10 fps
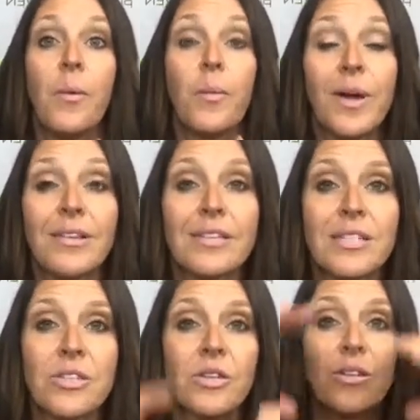Well,
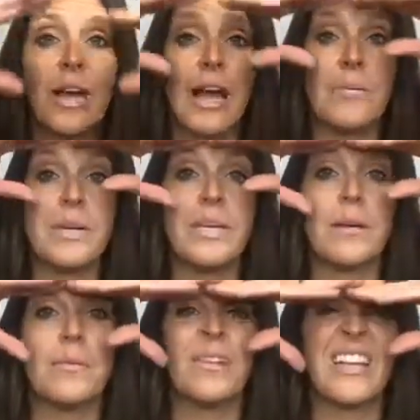this little guy, when he came
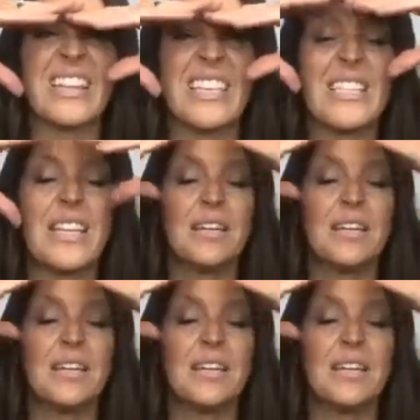out like this and